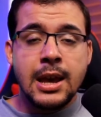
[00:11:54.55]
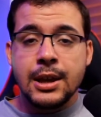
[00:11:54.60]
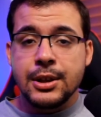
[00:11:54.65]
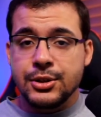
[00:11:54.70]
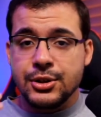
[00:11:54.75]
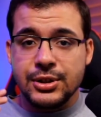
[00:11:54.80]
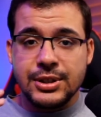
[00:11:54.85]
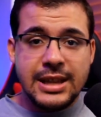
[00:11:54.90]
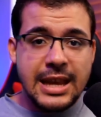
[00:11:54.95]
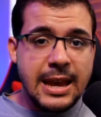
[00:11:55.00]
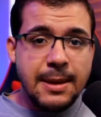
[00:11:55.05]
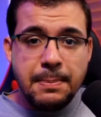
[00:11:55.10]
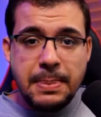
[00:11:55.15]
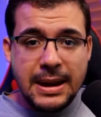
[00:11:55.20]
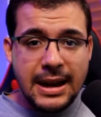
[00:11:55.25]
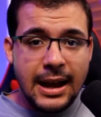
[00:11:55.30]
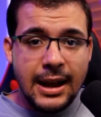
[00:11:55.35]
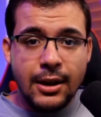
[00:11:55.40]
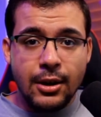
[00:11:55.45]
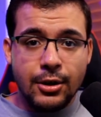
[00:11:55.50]
Just keep an
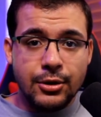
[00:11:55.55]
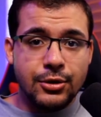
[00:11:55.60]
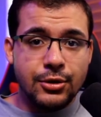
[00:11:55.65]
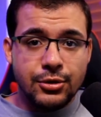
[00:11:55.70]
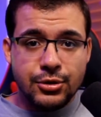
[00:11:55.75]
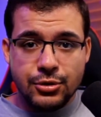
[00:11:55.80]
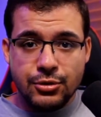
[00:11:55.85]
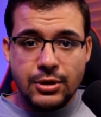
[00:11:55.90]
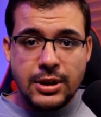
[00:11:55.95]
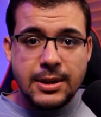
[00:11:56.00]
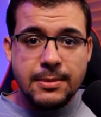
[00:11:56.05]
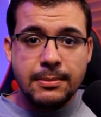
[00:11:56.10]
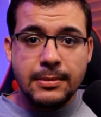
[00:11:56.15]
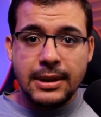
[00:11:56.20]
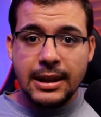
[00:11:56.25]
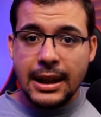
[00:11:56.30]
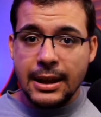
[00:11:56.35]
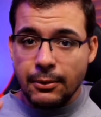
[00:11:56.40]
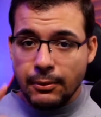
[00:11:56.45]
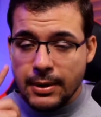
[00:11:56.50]
eye on your stream
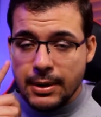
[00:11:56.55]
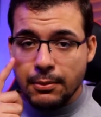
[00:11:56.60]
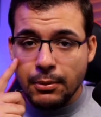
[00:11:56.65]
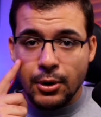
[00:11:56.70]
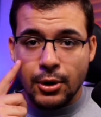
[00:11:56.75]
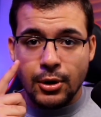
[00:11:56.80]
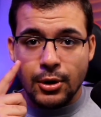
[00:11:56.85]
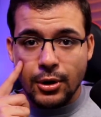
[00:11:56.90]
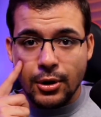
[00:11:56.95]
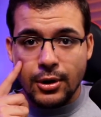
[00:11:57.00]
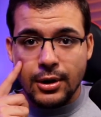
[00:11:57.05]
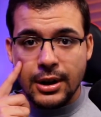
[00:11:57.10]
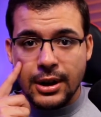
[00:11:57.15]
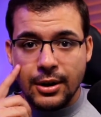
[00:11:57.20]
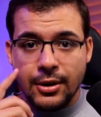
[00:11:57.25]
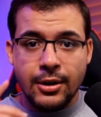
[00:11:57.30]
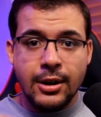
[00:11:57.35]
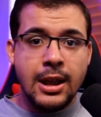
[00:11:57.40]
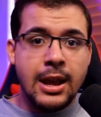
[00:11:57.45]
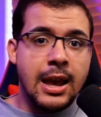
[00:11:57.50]
like we were
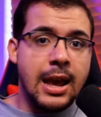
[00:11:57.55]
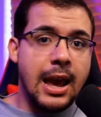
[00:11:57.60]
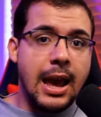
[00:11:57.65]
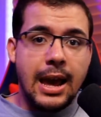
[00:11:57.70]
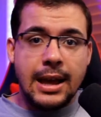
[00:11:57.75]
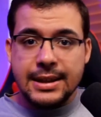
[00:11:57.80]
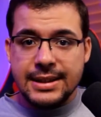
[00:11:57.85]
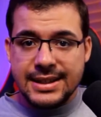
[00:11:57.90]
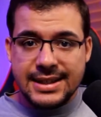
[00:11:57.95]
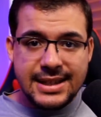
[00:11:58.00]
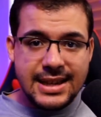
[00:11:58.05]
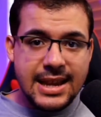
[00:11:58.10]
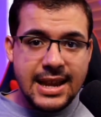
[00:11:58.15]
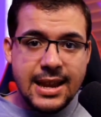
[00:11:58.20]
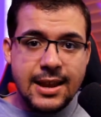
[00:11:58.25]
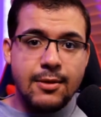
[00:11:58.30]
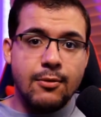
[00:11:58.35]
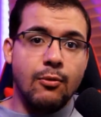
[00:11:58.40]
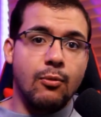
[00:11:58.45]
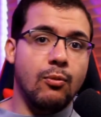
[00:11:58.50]
earlier and
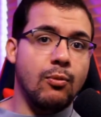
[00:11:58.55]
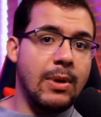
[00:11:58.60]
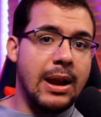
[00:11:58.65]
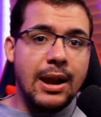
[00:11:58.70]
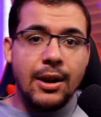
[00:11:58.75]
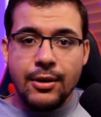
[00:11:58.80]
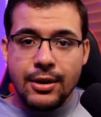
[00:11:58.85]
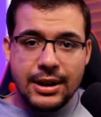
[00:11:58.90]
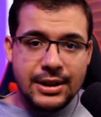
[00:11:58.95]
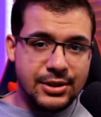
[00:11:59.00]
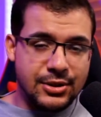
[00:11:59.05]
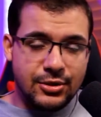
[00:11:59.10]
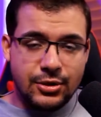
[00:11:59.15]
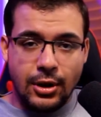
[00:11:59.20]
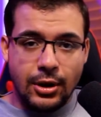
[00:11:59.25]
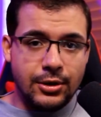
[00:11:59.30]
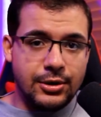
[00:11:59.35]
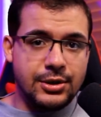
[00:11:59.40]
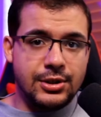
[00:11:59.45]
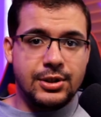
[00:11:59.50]
see where it
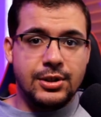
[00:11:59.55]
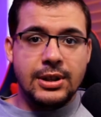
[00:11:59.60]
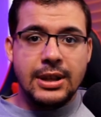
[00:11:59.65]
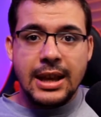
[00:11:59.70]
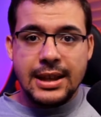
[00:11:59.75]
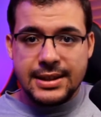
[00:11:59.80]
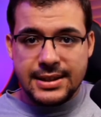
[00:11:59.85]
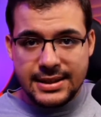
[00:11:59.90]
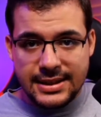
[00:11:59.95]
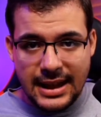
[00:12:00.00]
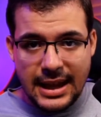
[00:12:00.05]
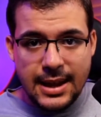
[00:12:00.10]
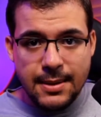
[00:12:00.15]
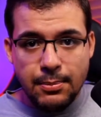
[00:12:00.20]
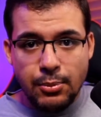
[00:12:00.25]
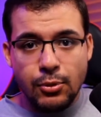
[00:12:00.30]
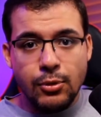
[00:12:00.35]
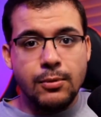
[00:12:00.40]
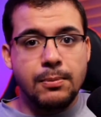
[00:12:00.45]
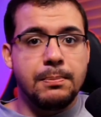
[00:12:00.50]
starts to get
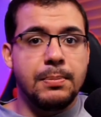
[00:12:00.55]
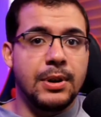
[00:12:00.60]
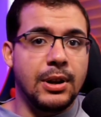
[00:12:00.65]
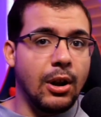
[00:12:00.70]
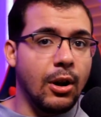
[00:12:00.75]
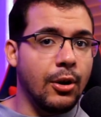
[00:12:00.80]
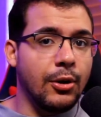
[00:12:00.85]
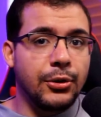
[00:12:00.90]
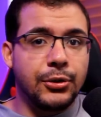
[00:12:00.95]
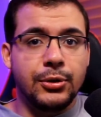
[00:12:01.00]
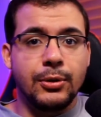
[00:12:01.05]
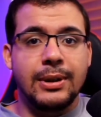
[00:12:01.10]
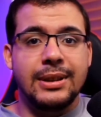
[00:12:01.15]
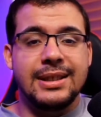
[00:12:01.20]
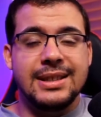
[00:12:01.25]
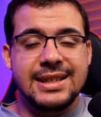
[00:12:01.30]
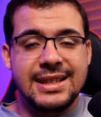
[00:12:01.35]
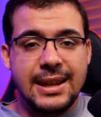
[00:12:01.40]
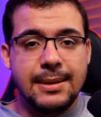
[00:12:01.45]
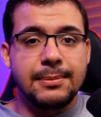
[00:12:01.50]
stable, but also at the
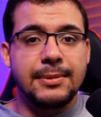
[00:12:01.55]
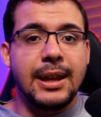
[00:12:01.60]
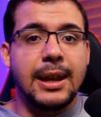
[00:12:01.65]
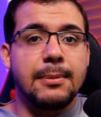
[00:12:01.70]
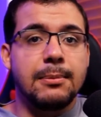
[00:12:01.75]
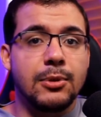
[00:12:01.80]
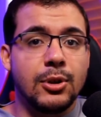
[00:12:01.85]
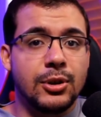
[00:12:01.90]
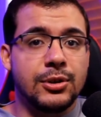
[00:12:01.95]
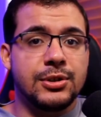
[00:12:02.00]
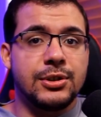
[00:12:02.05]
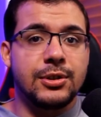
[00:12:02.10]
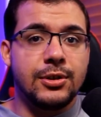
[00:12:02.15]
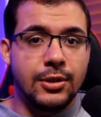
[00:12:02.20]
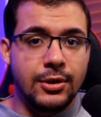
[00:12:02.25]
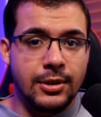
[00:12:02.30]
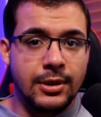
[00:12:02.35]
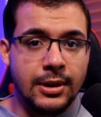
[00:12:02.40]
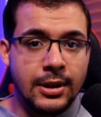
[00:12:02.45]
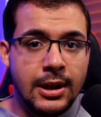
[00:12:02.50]
same time looks
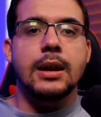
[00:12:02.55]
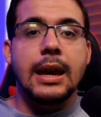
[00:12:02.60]
good.